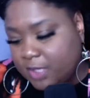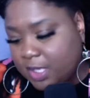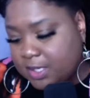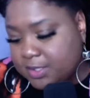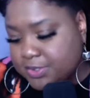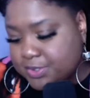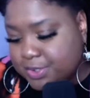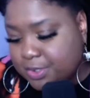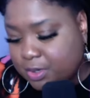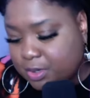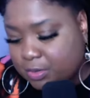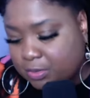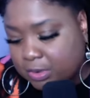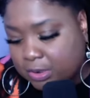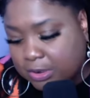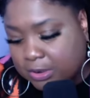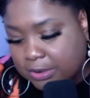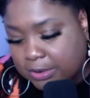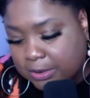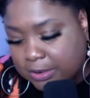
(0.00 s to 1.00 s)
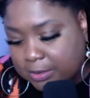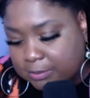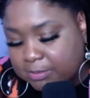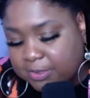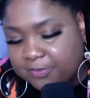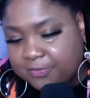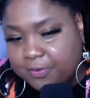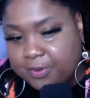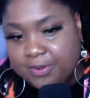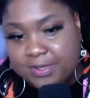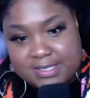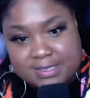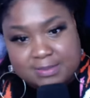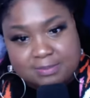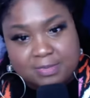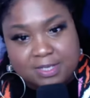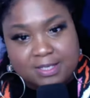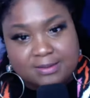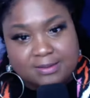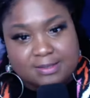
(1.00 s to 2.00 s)
And so but for
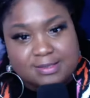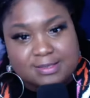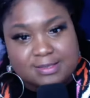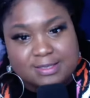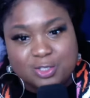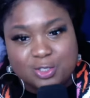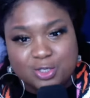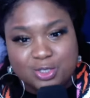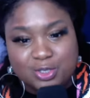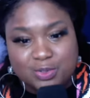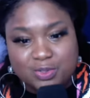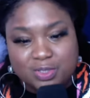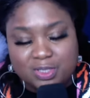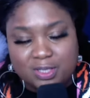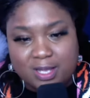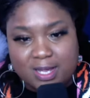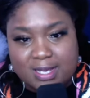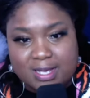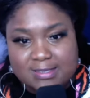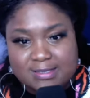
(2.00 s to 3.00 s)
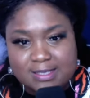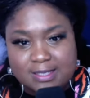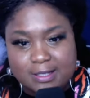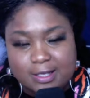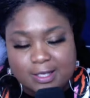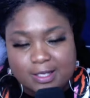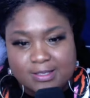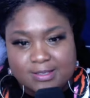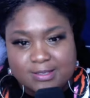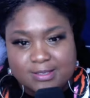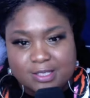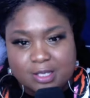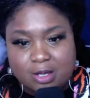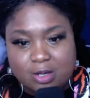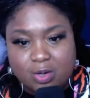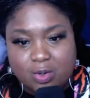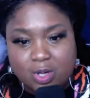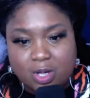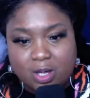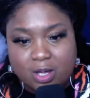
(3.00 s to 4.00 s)
this month, still utilizing it.
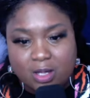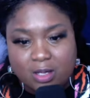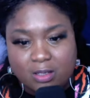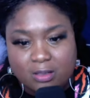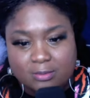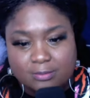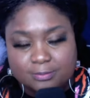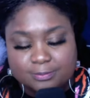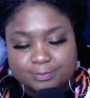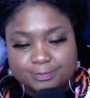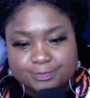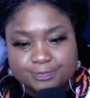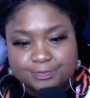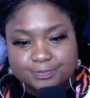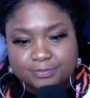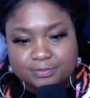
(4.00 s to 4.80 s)
So, um,